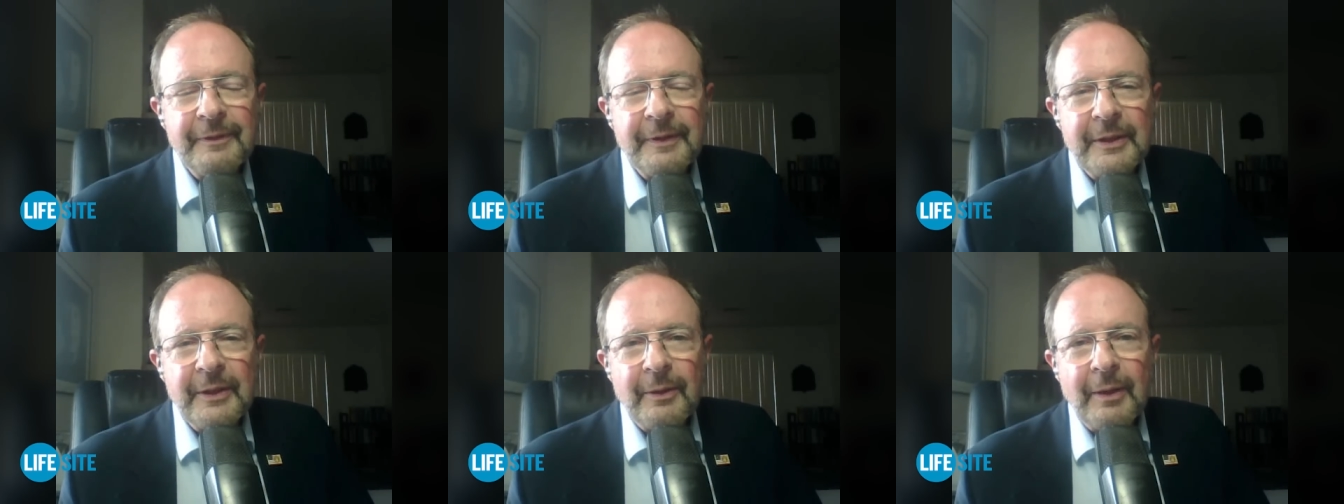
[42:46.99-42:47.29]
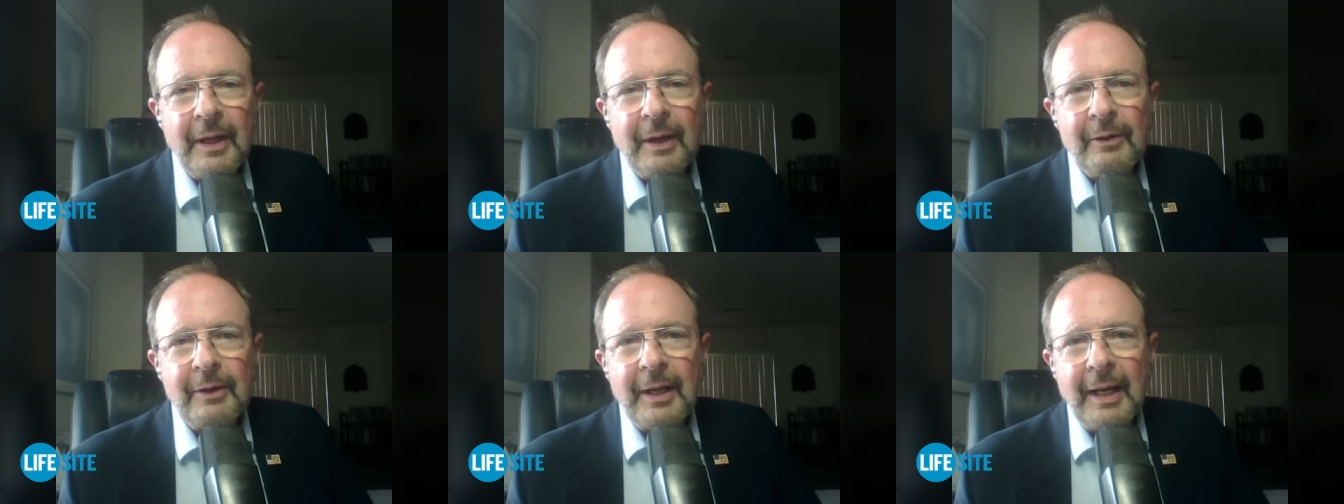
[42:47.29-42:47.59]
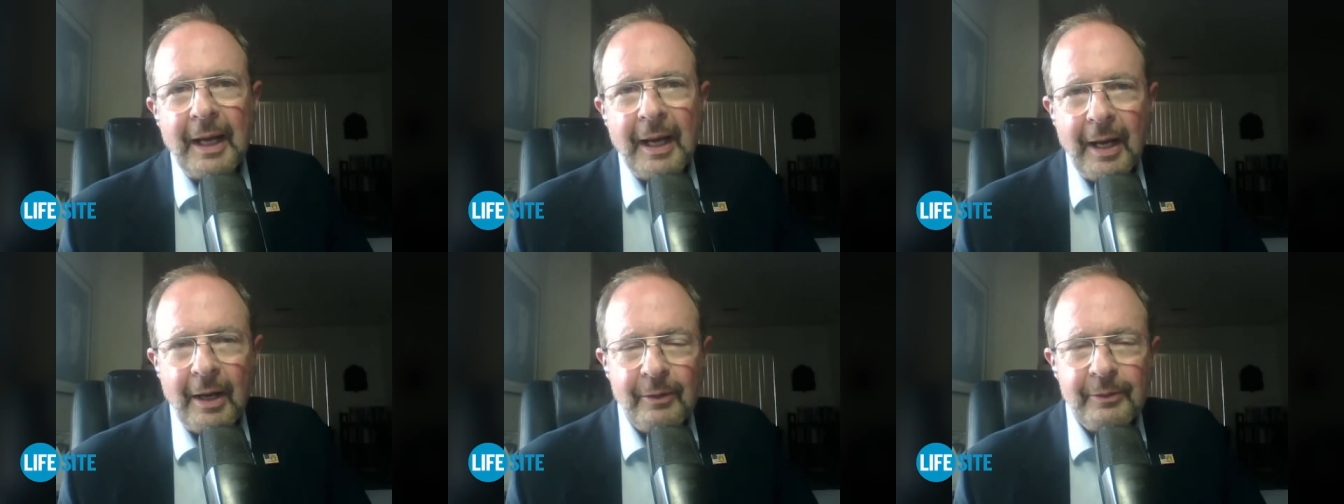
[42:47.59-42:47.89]
to figure out
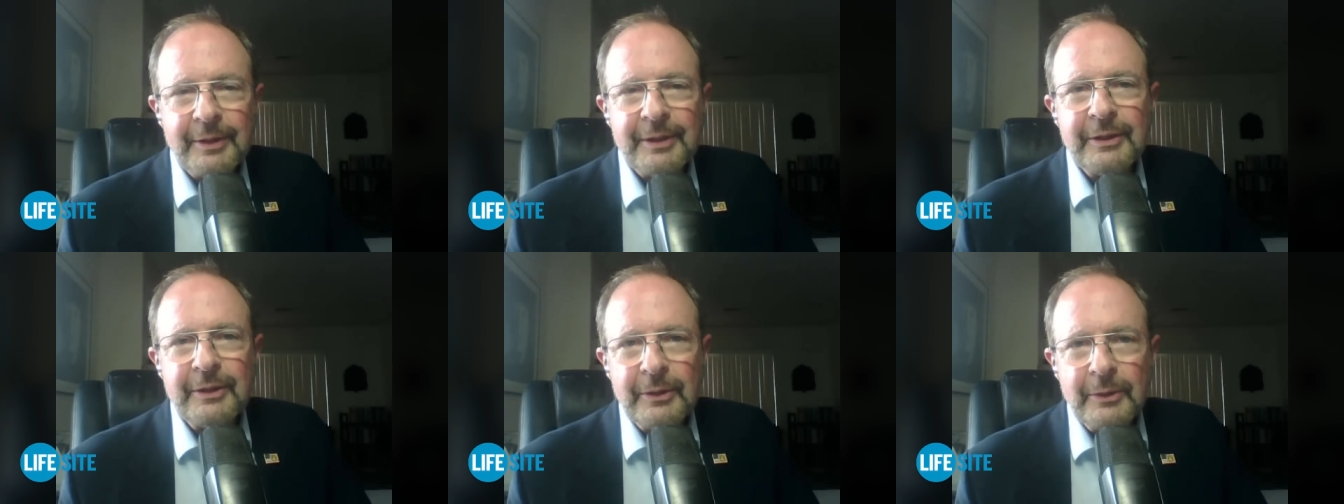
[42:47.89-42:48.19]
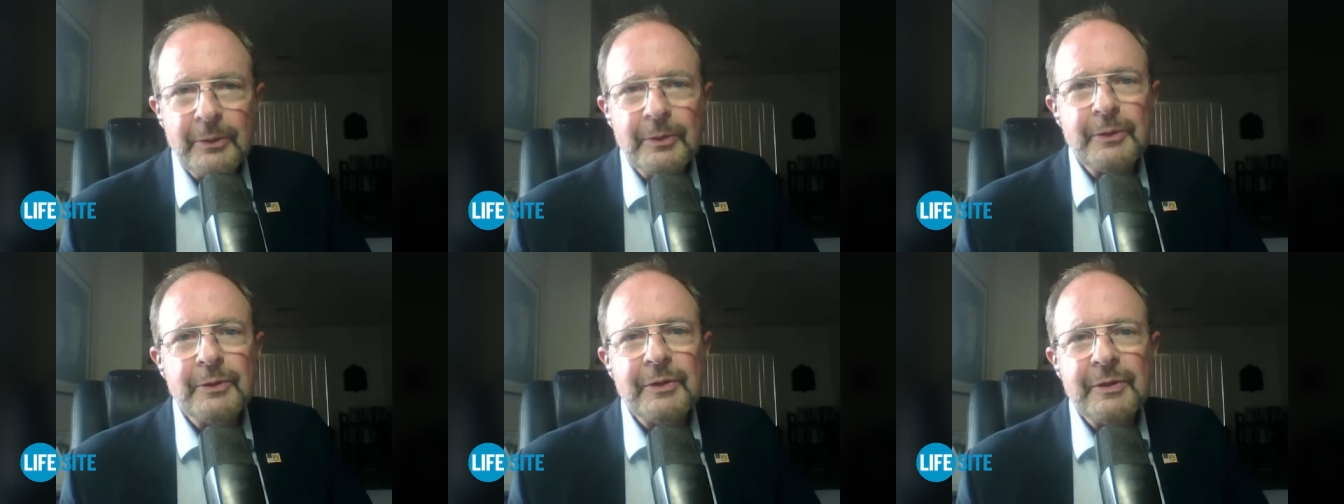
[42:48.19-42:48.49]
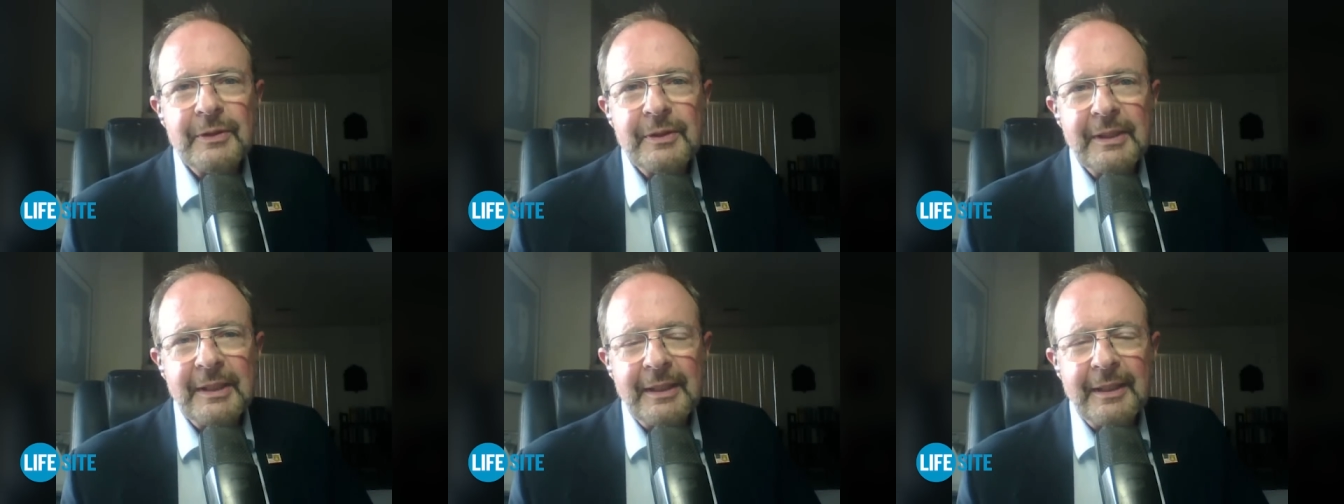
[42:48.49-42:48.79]
how to
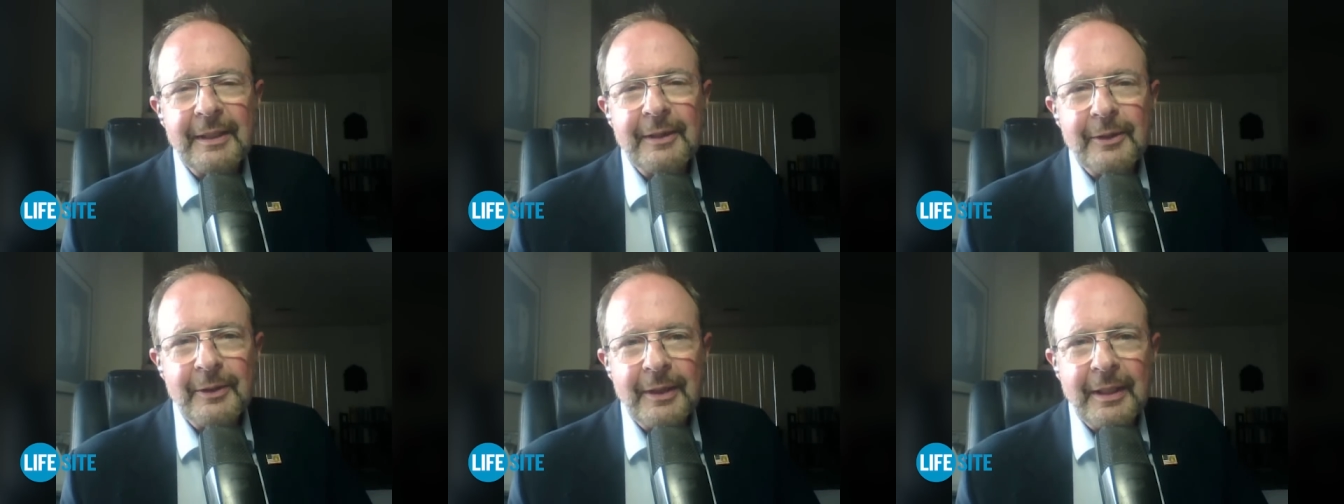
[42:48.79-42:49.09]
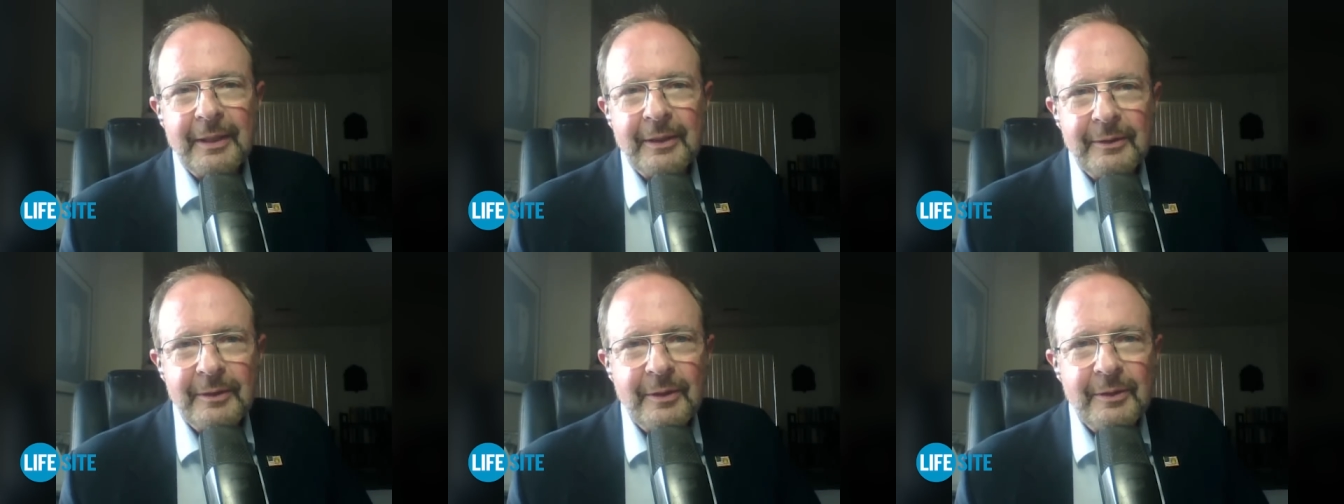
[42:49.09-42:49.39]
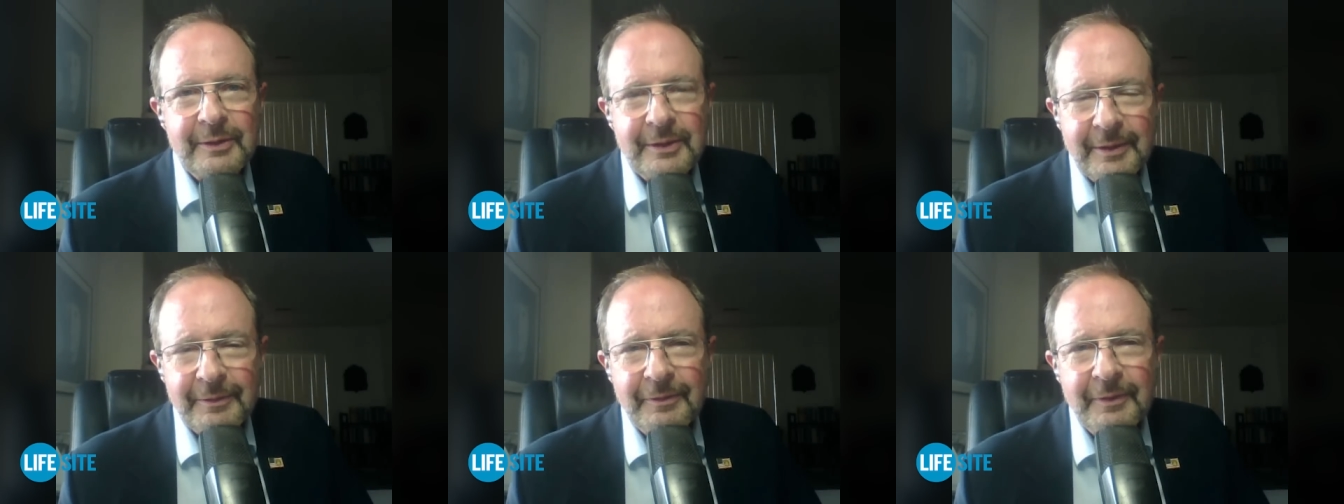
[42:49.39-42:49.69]
use the internet a
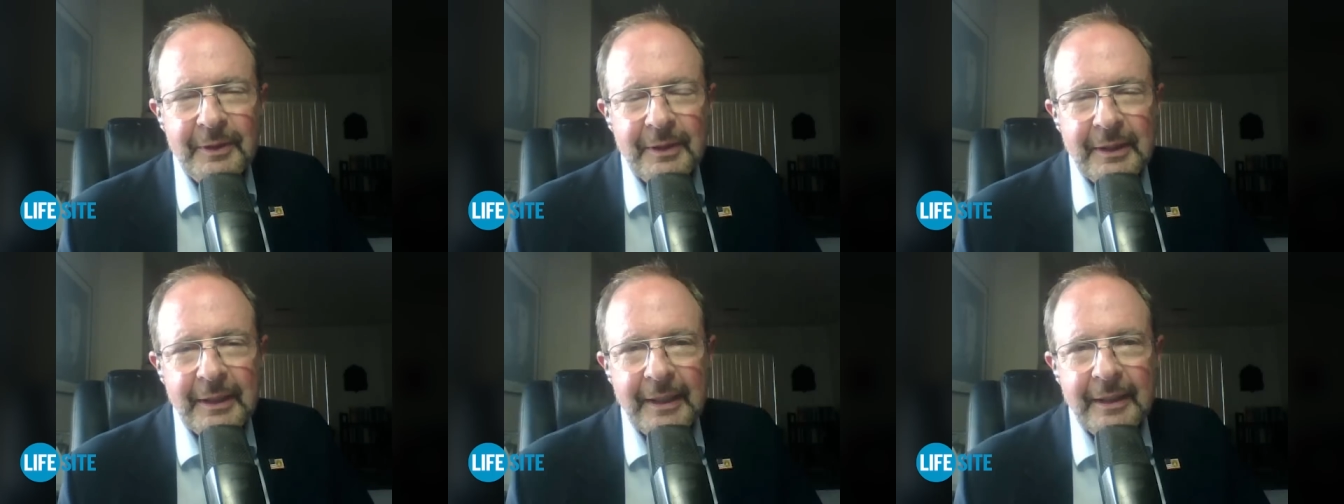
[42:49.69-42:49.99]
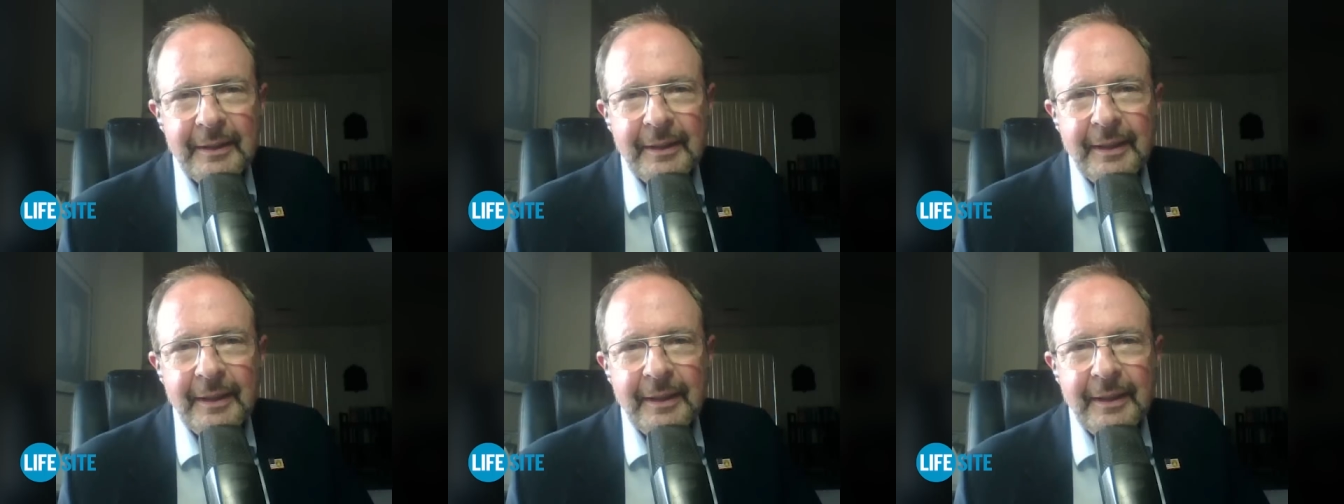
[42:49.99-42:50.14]
little differently,